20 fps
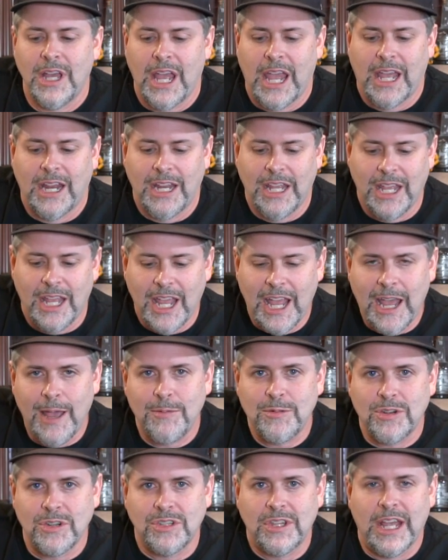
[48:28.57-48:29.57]
And he
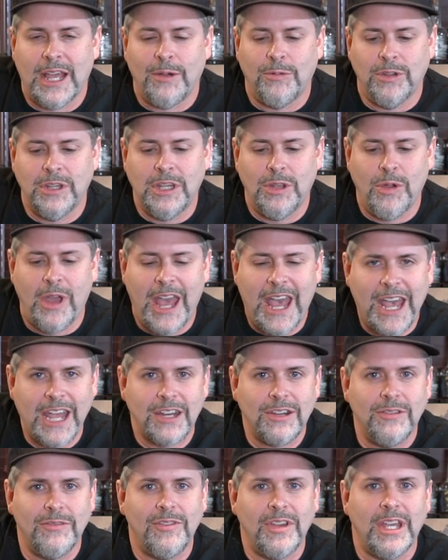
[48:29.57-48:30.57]
captures that when you
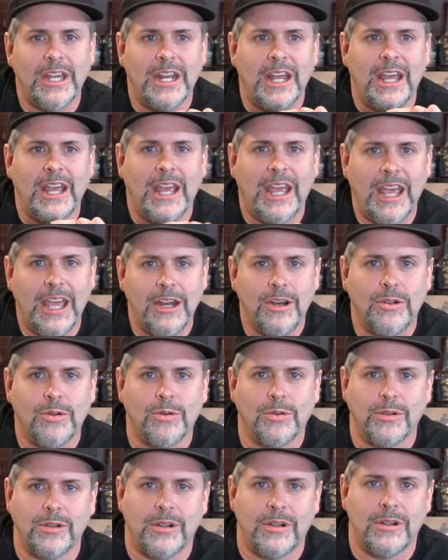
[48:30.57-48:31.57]
activate a
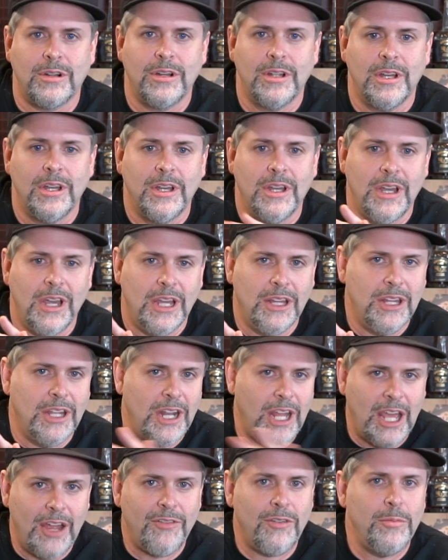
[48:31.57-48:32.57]
headquarter. And
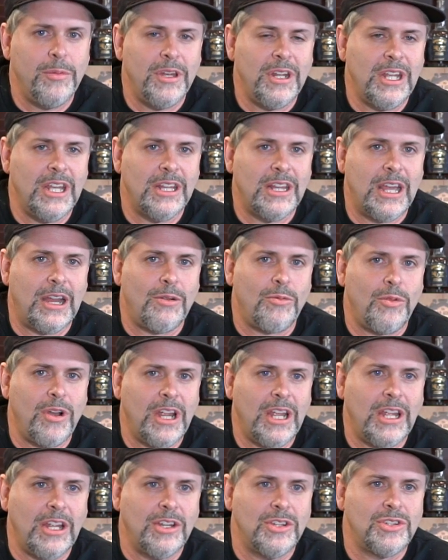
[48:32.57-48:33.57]
then everybody in that
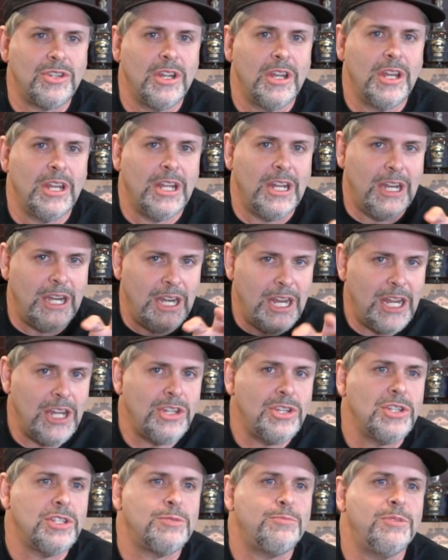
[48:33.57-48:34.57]
range,
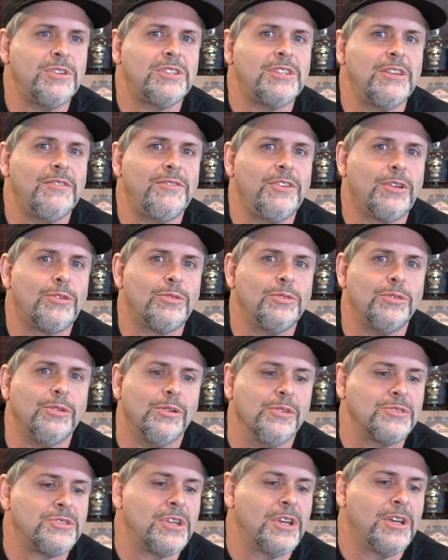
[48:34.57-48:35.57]
nation-specific
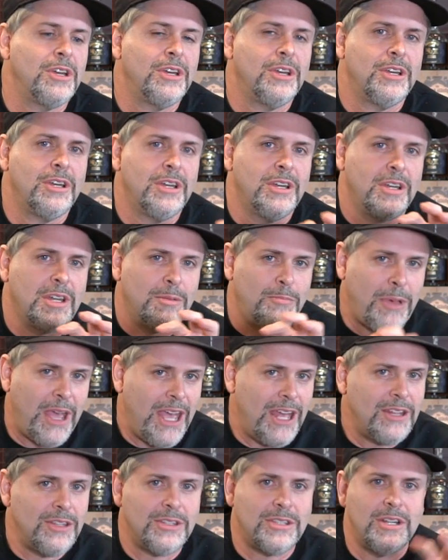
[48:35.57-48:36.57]
rules.
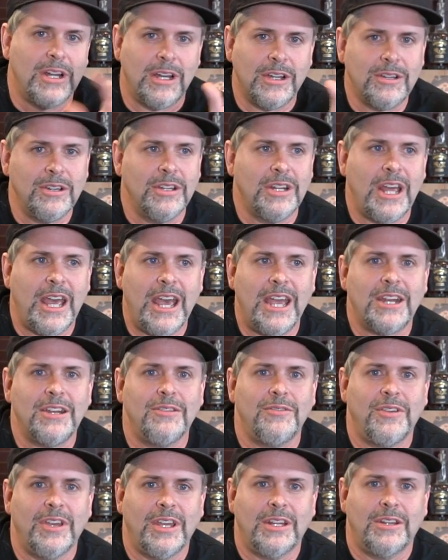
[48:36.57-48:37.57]
Patton's not going to
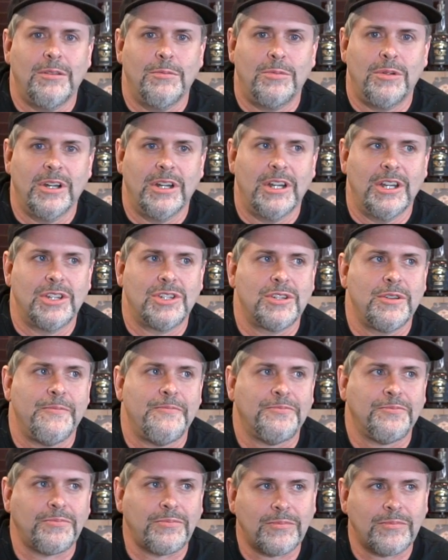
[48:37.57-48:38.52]
activate the British.